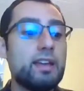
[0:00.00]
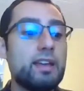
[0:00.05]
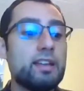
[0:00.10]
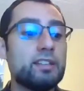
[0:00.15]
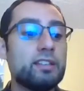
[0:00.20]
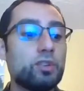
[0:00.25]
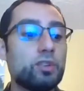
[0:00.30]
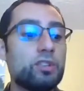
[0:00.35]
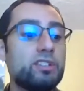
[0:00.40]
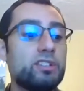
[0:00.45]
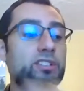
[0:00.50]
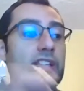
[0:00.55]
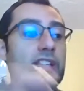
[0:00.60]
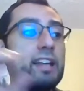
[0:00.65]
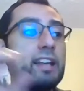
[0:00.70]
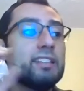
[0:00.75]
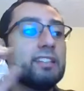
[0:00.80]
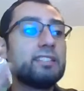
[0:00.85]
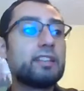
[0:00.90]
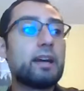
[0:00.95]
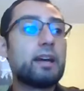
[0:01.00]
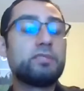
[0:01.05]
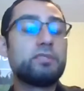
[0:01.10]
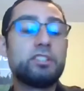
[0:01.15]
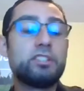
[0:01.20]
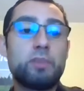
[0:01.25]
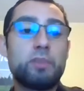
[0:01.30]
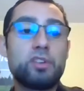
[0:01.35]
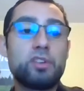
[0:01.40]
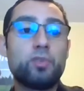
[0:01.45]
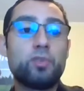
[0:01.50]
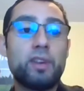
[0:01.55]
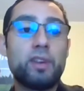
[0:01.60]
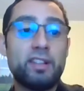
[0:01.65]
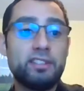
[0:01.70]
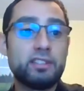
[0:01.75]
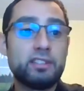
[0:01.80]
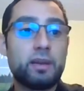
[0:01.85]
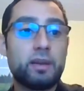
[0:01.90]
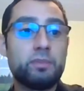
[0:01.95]
And so these enzymes, these special
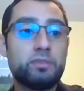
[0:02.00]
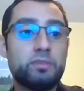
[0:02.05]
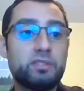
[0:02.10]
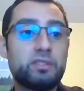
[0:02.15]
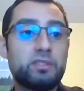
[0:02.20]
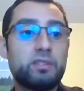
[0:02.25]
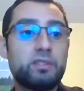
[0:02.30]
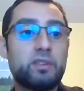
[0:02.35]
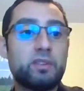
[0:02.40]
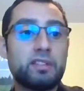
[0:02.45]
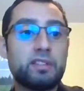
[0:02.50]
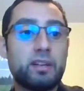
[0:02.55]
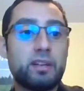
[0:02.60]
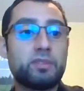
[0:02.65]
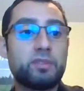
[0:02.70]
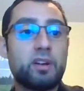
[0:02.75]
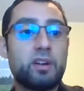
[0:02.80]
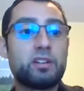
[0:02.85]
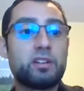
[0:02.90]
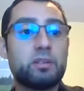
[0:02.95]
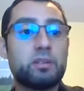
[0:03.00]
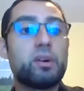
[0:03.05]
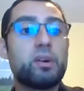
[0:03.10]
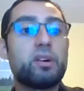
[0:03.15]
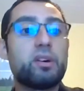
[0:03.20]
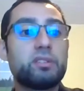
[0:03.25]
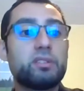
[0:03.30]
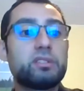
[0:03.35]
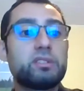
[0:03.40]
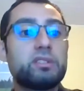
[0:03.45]
enzymes, right, that I'm talking about,